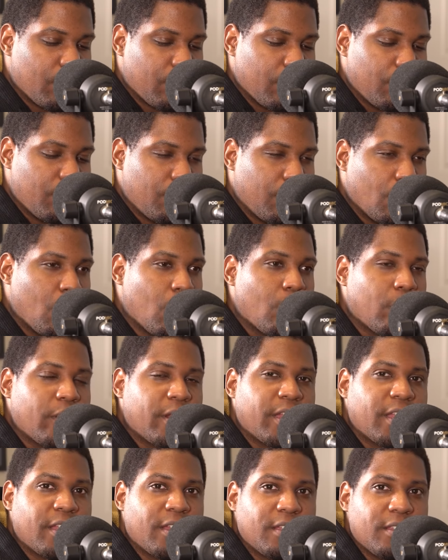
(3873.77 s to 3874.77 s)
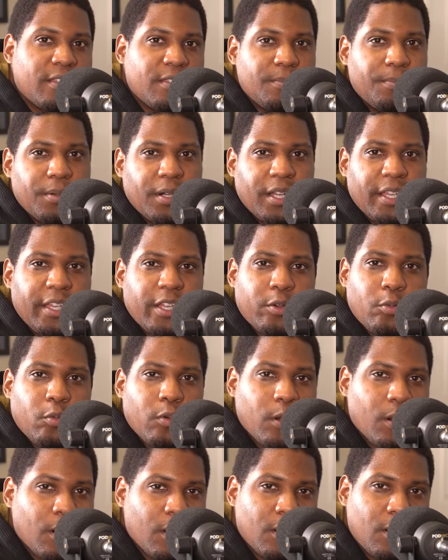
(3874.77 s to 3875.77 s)
boring, bleak
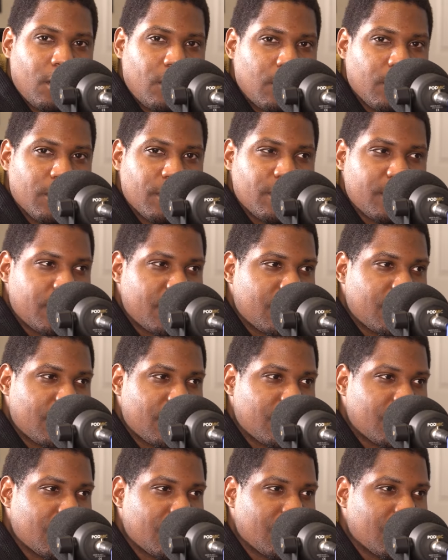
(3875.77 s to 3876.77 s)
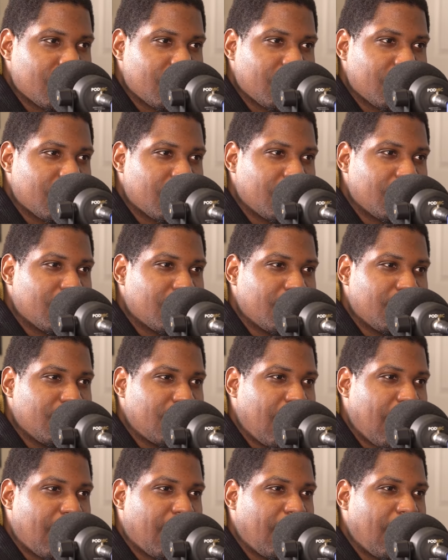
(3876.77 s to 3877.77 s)
worlds.
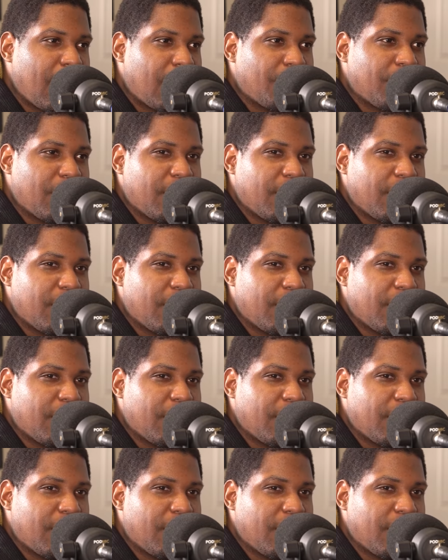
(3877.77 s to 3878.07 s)
Not a lot. I'm